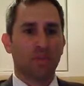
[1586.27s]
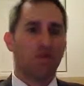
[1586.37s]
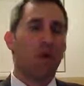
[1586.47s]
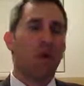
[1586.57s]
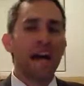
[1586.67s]

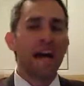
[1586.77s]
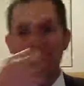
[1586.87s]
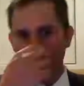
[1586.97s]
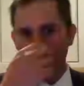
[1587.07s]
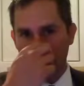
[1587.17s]
Why is
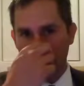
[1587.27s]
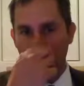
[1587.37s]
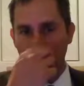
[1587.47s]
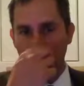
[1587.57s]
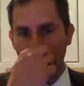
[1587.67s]
it
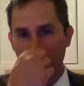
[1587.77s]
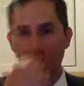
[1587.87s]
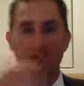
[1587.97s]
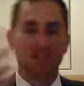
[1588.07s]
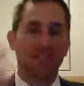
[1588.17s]
important? Now, you
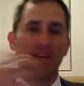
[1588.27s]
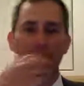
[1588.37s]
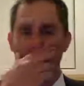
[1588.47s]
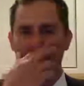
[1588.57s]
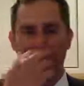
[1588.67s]
could say
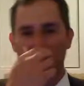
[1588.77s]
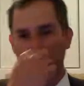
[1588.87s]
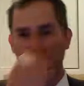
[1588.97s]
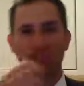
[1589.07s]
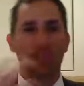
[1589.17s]
that it
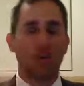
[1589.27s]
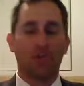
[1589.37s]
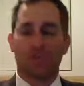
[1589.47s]
was a joke,